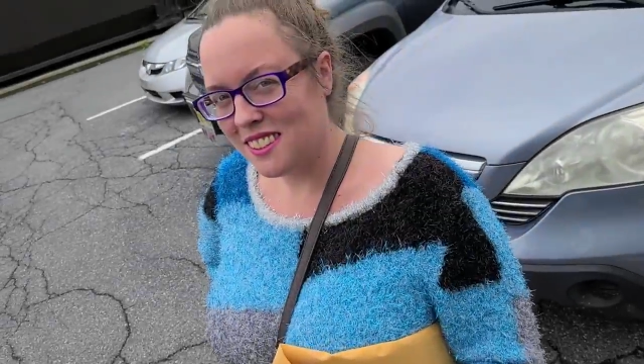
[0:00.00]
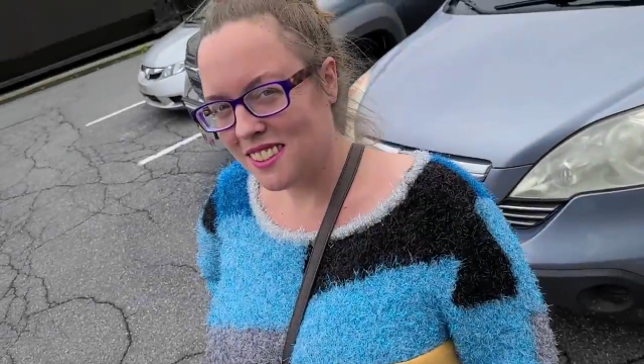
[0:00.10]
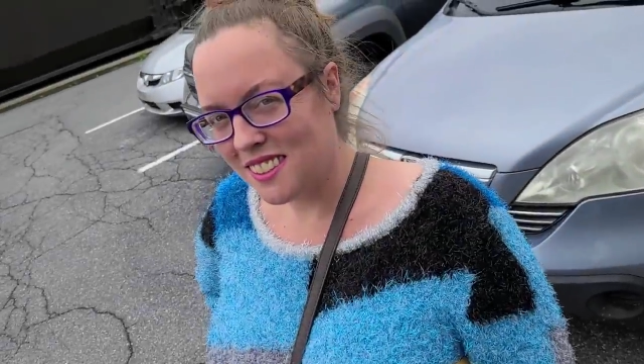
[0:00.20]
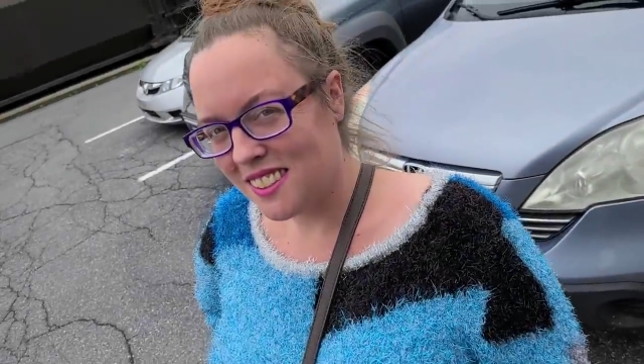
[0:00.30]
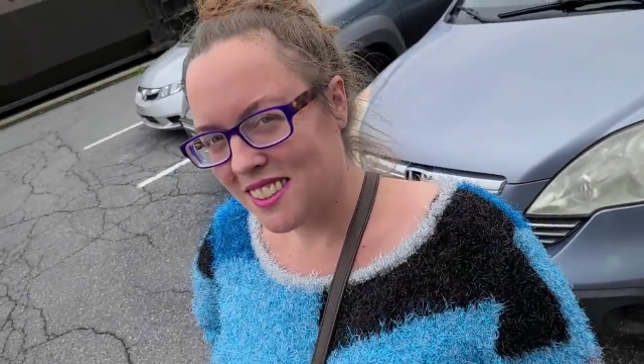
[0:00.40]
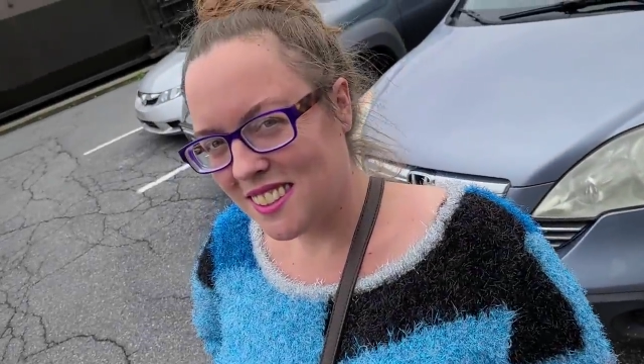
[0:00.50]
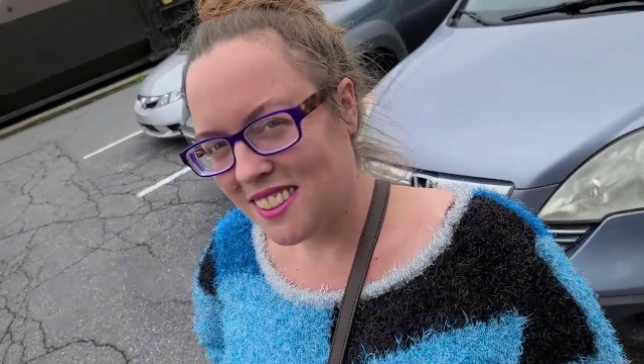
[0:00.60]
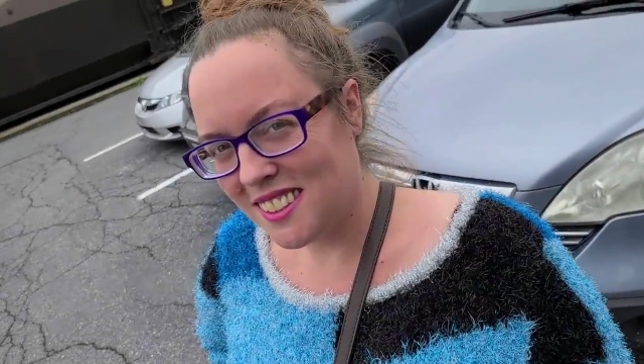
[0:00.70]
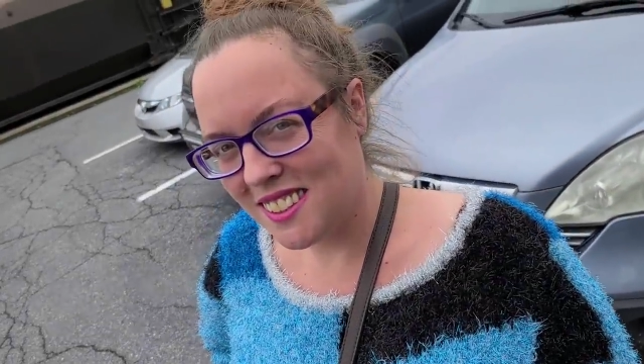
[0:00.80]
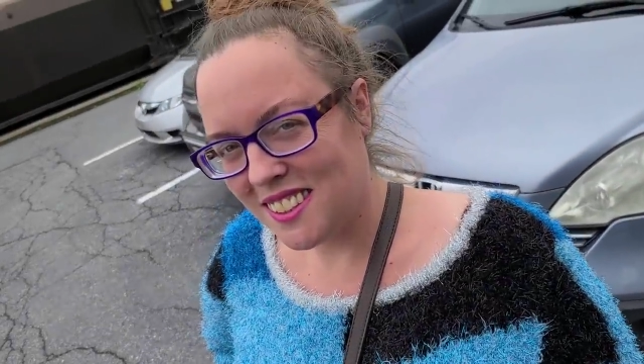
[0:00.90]
You ready for
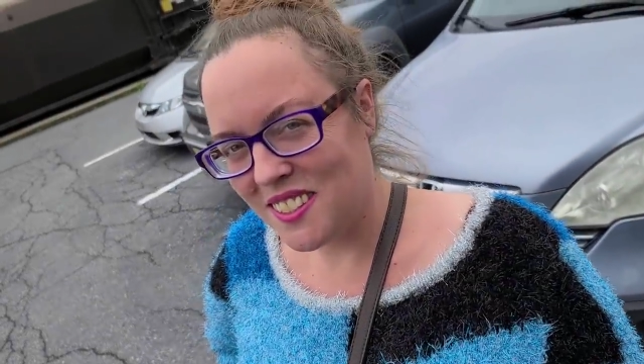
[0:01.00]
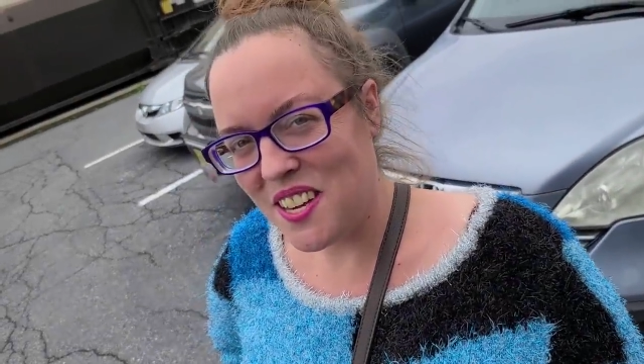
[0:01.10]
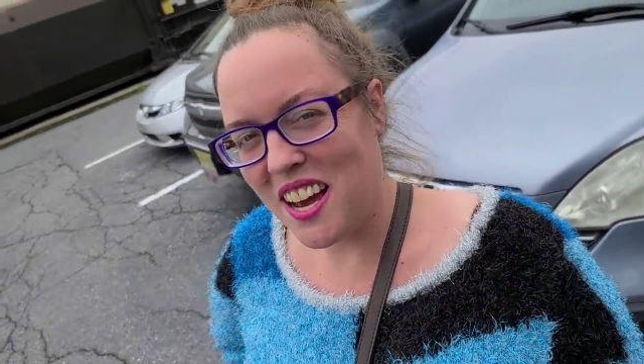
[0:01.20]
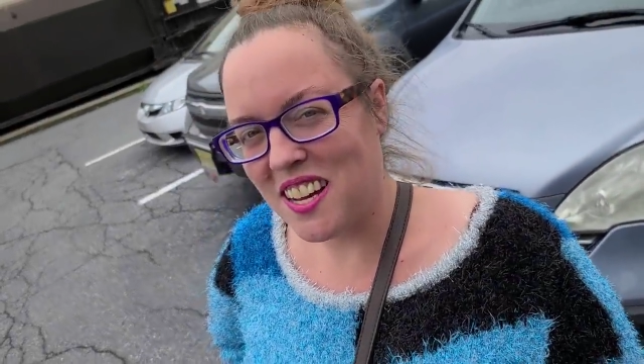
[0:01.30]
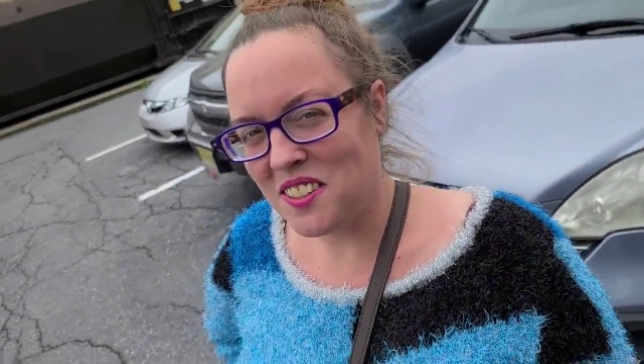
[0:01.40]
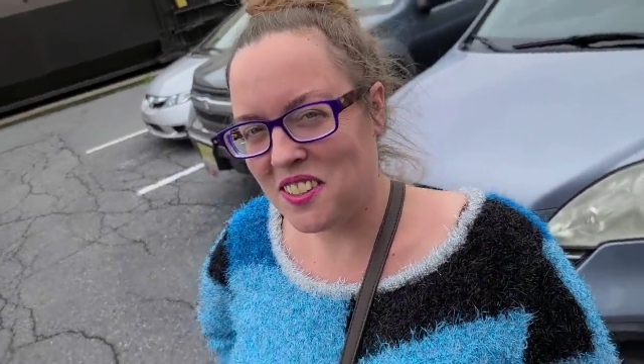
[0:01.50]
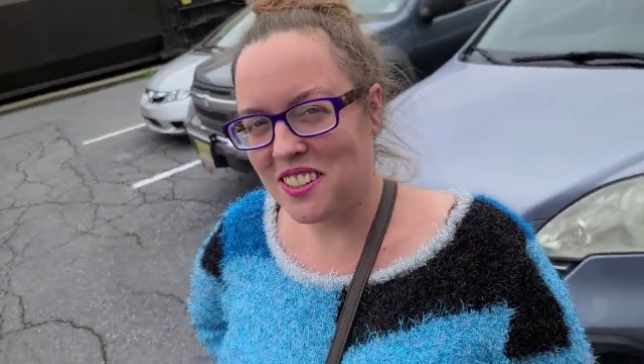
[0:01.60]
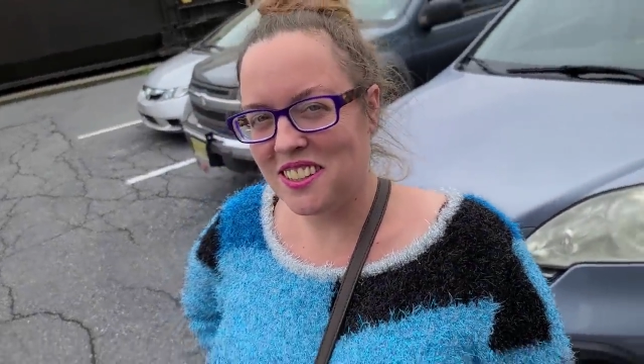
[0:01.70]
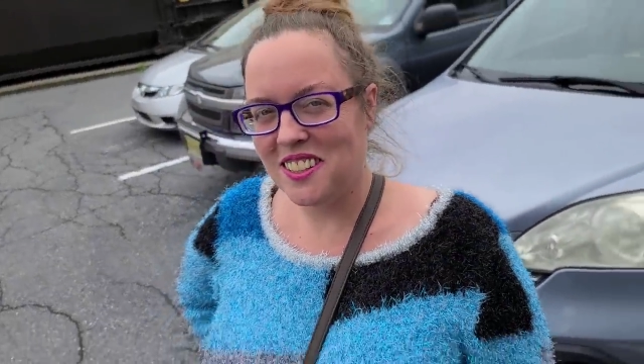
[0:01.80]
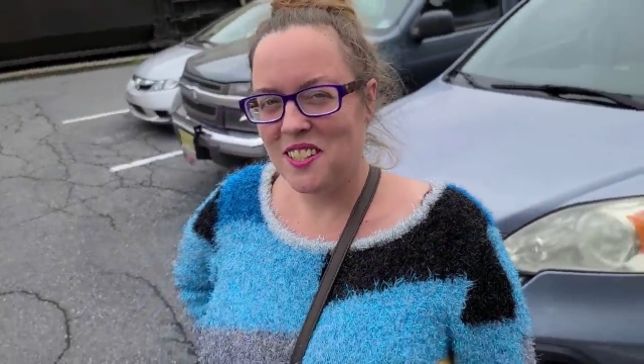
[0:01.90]
this? Yes.
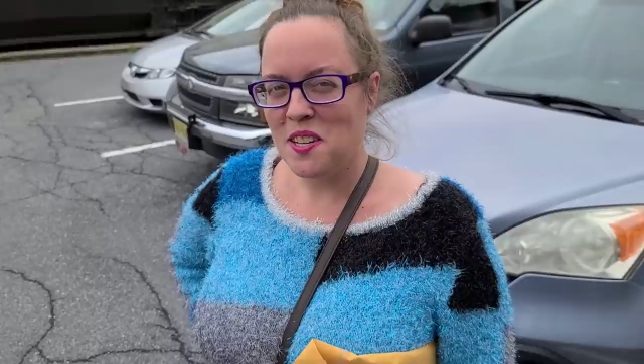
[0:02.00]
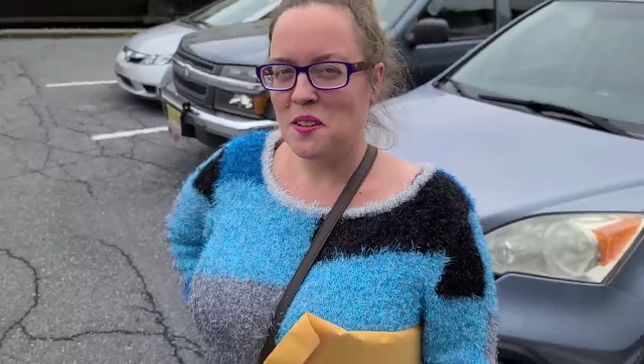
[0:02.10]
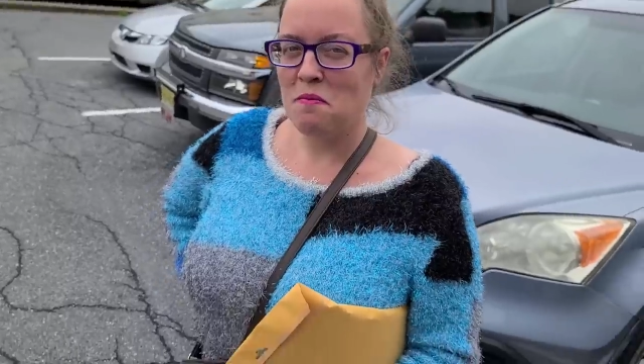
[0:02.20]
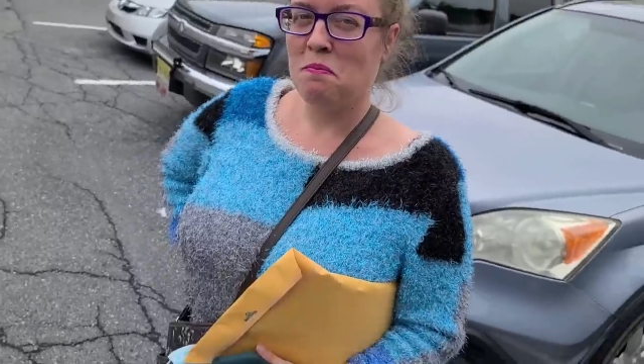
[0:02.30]
You are about